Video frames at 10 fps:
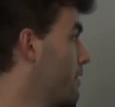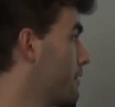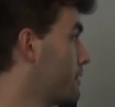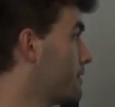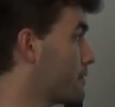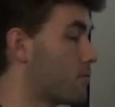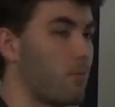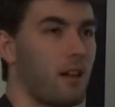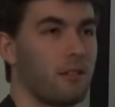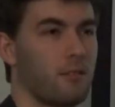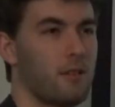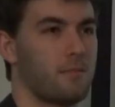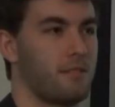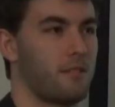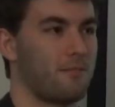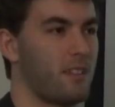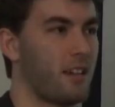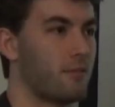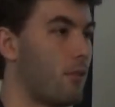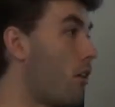This is just well-equipped to
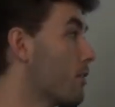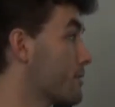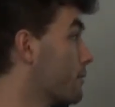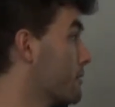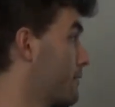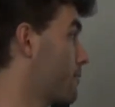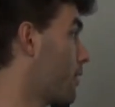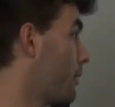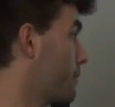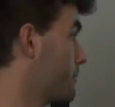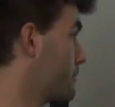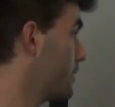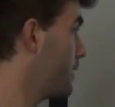handle all sorts of problems.